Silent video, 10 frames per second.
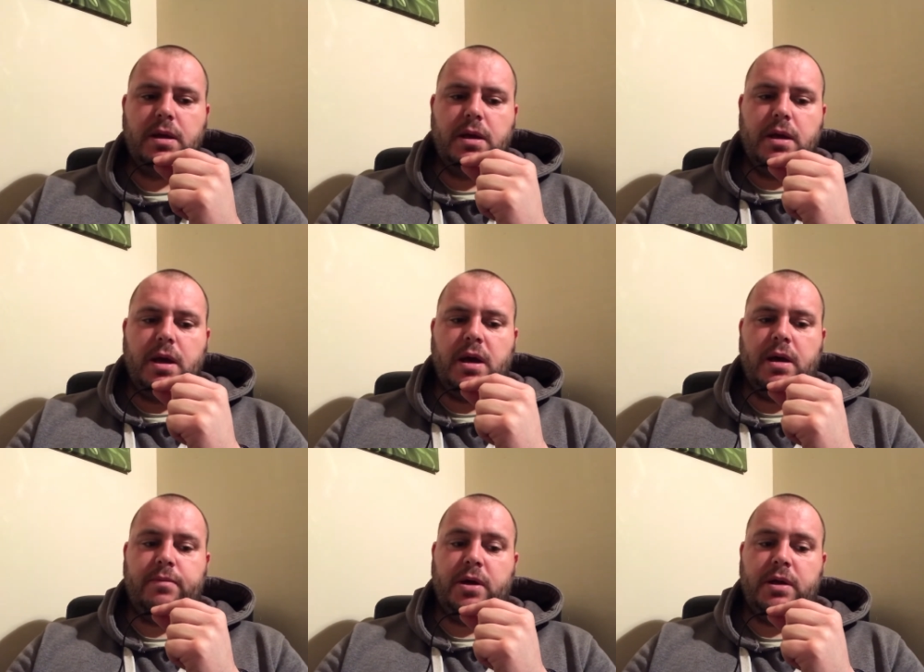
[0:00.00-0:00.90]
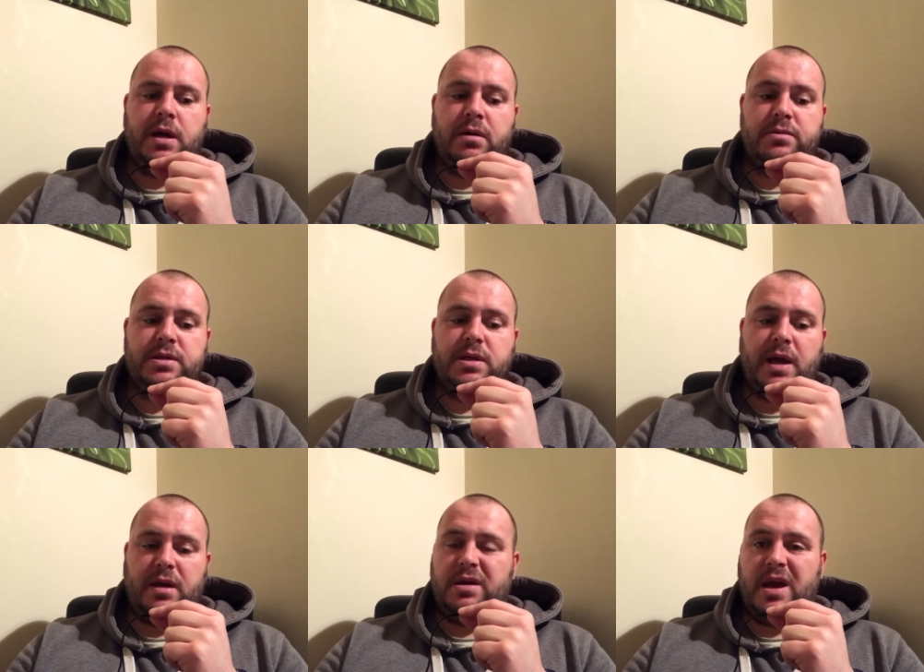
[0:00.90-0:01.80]
But I was
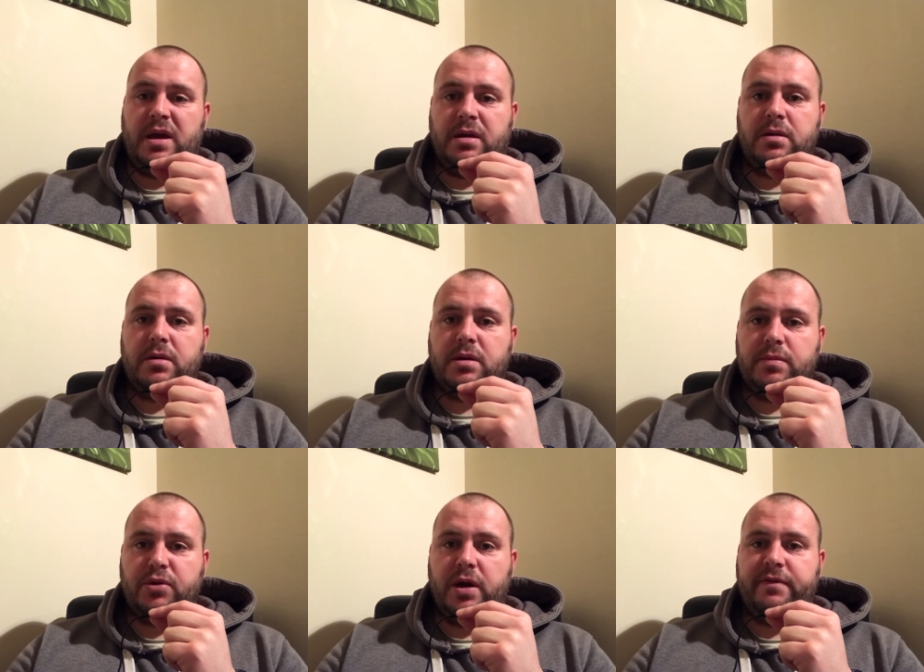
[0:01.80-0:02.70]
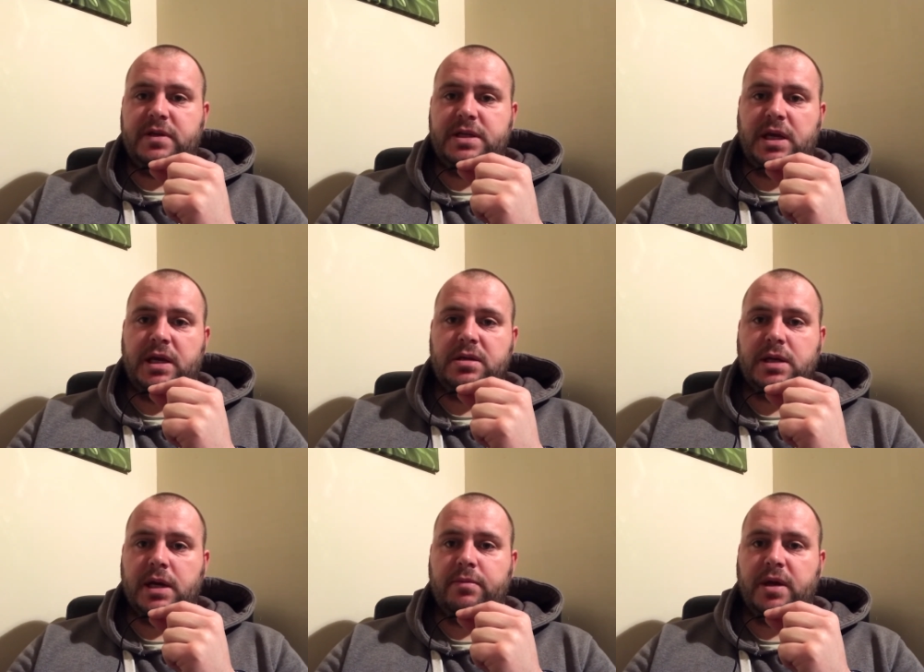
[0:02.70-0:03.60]
getting pretty fatigued. I had
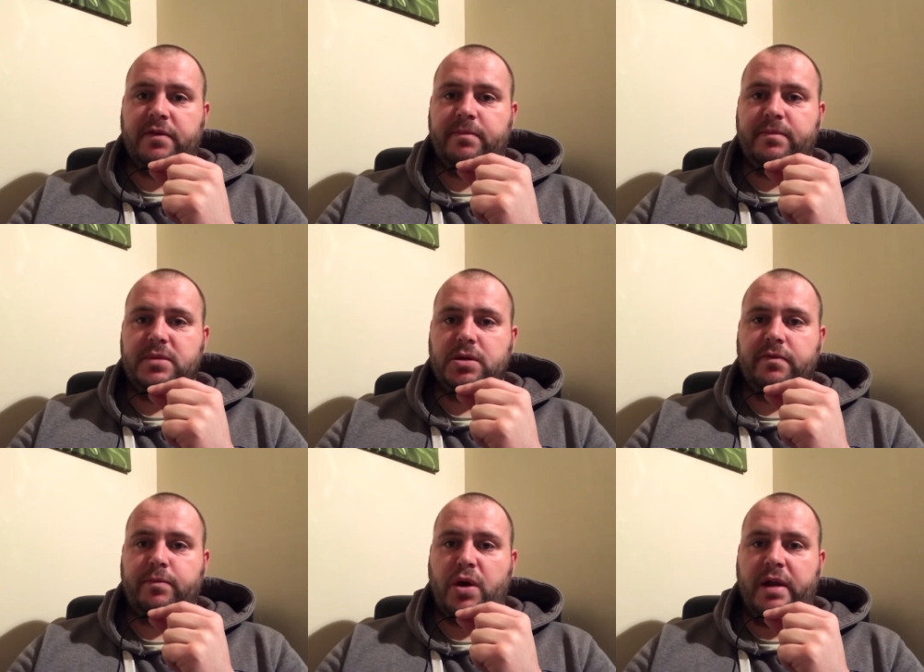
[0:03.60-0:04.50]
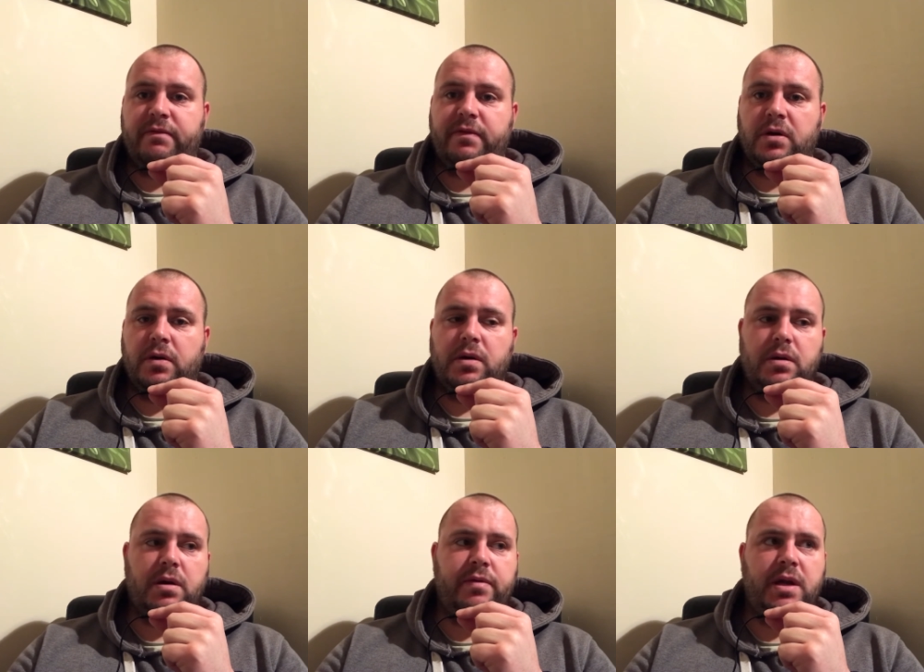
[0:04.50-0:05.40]
a bit of sort of brain fog,
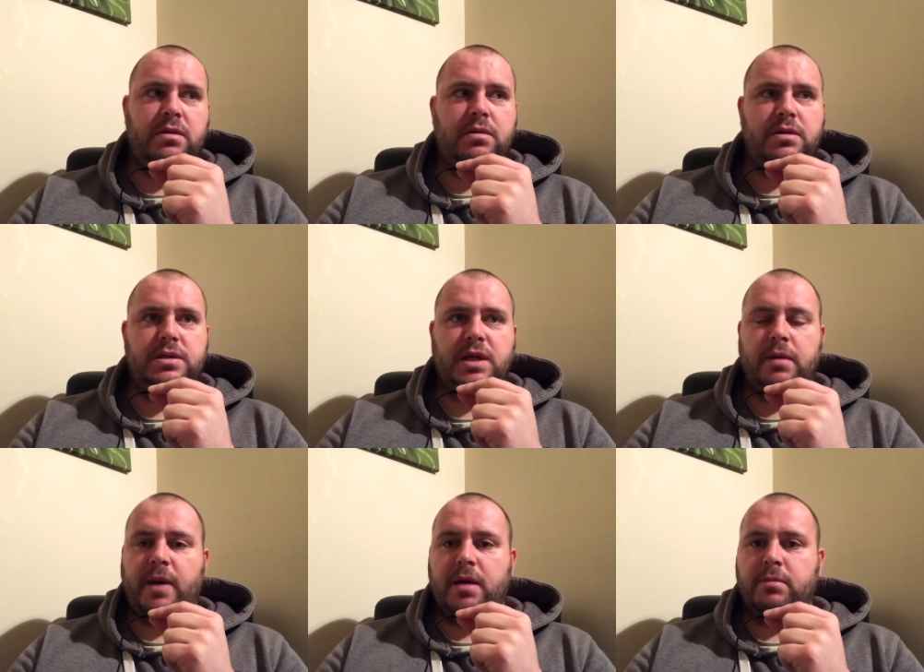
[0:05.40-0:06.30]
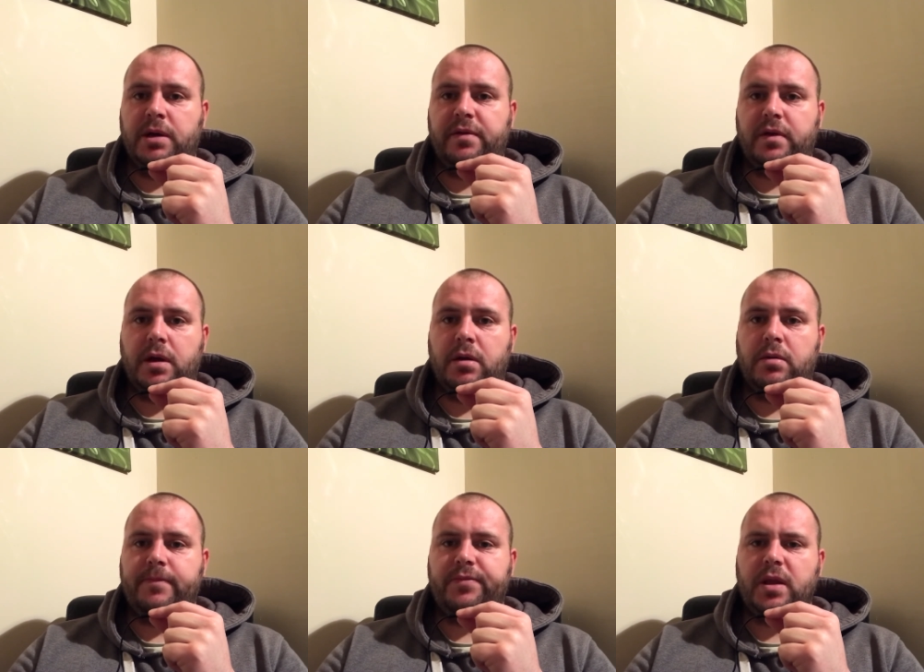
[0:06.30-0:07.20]
and then I'd say about a month ago,
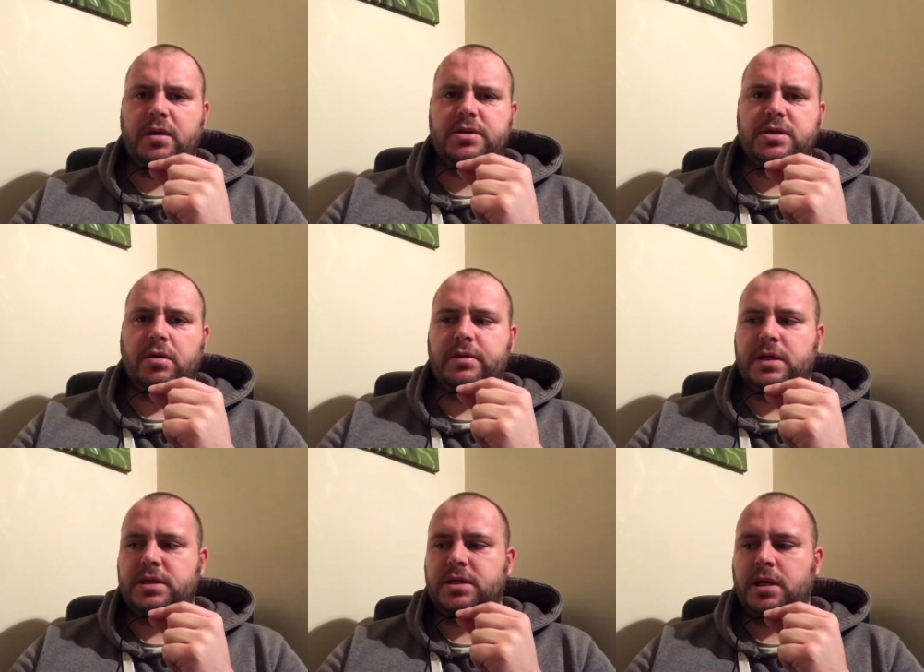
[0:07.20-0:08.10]
I just got this